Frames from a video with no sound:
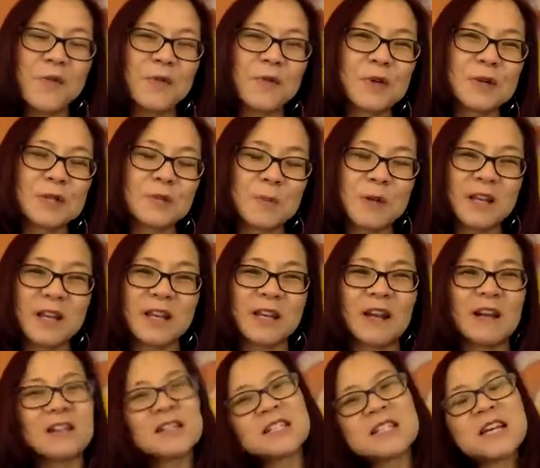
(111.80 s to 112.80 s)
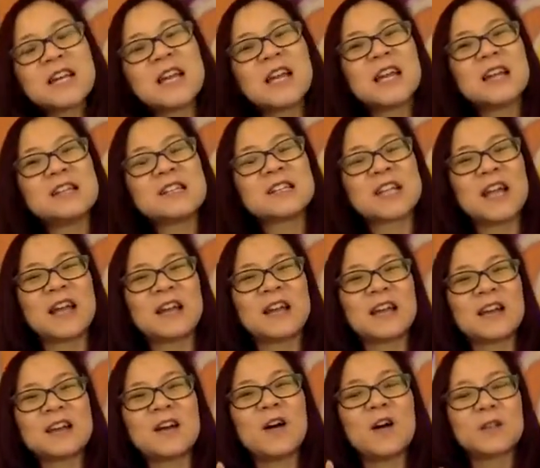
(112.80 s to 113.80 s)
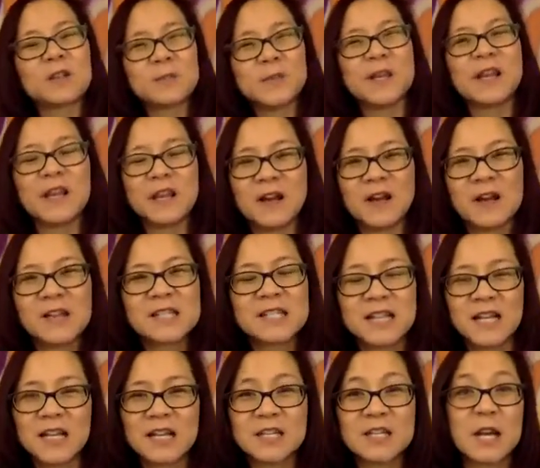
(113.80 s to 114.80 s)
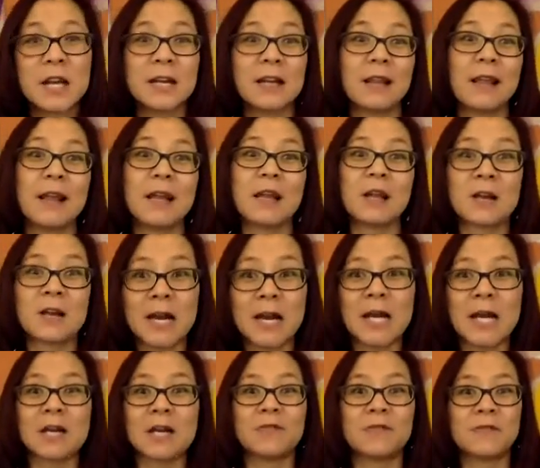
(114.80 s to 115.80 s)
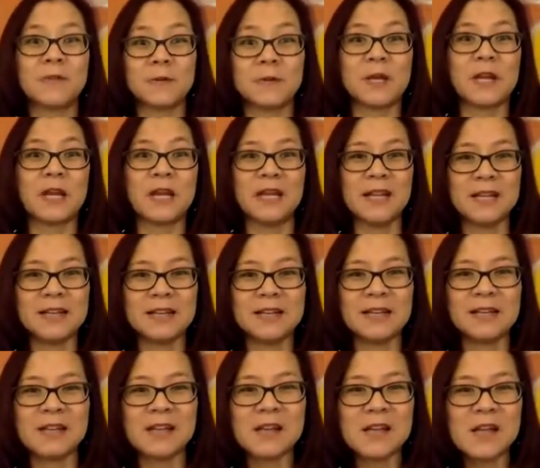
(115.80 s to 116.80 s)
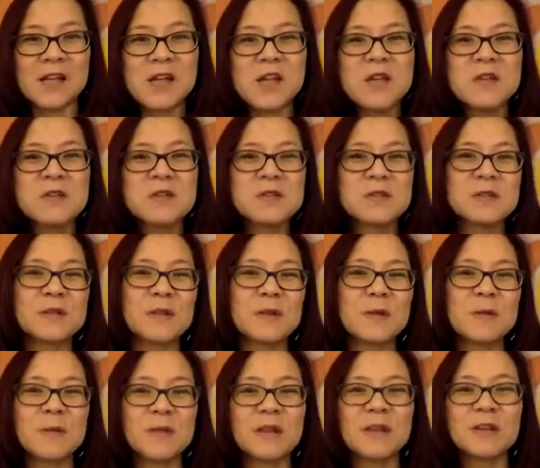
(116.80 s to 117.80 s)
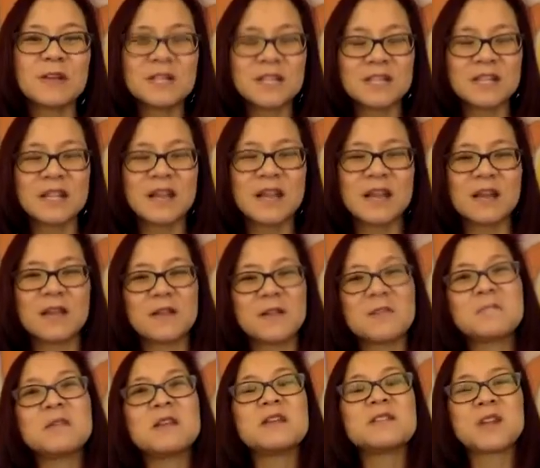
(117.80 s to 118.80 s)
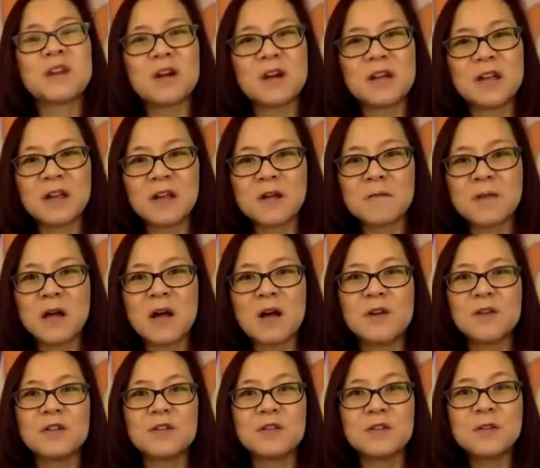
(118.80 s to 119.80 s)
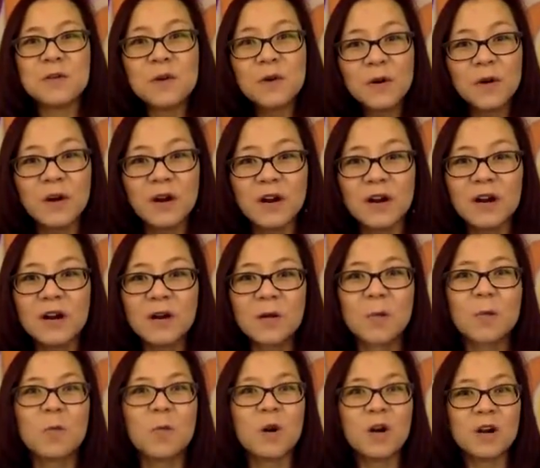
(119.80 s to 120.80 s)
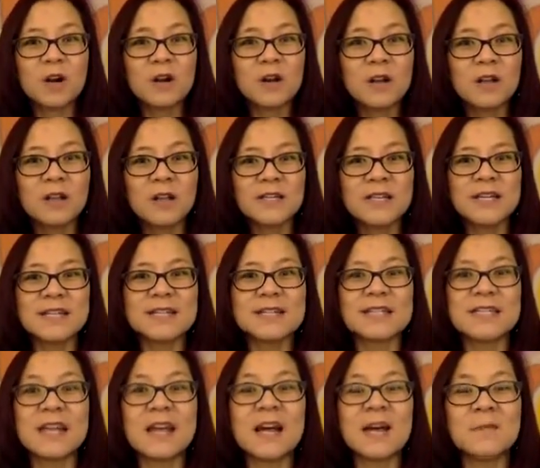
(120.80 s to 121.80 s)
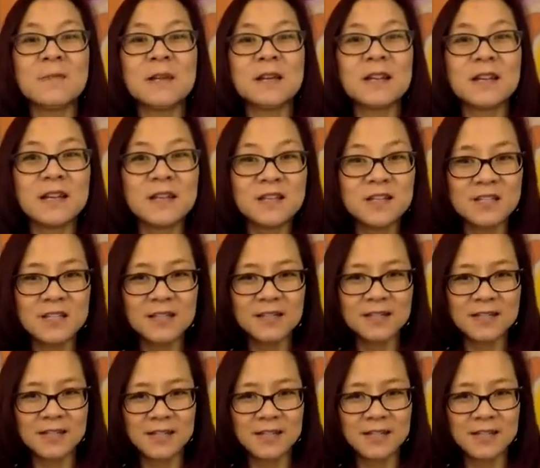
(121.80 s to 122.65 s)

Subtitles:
For speaking on stage, and I call speaking on stage kind of like crack for me. So we are today going to be talking about your world domination